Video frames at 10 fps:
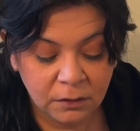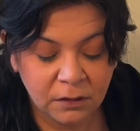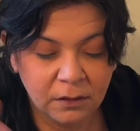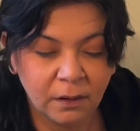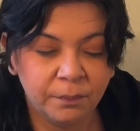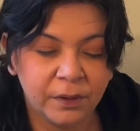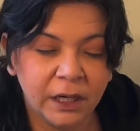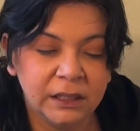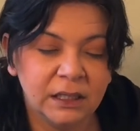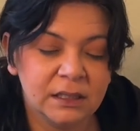the
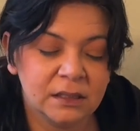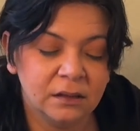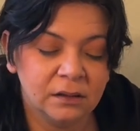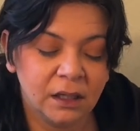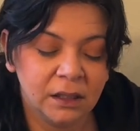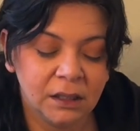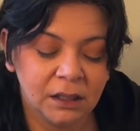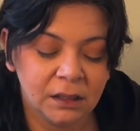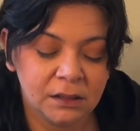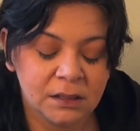brightness, the
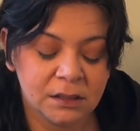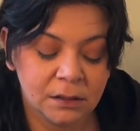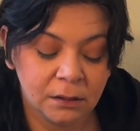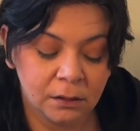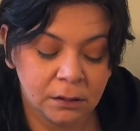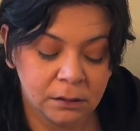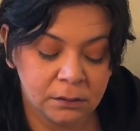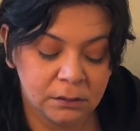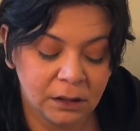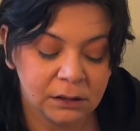lightness,
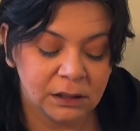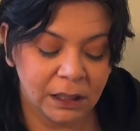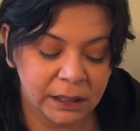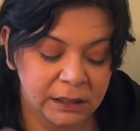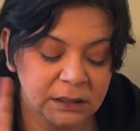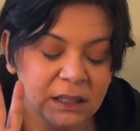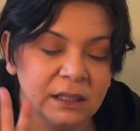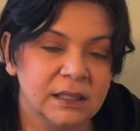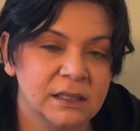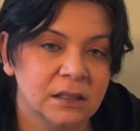the light that
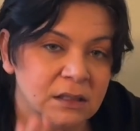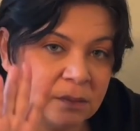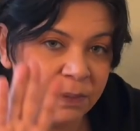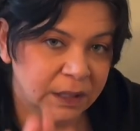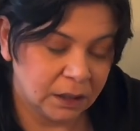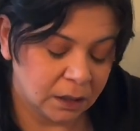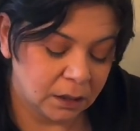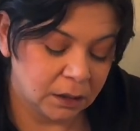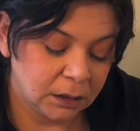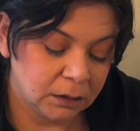exists
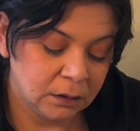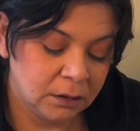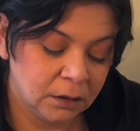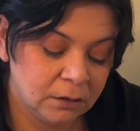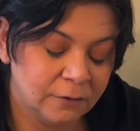beyond the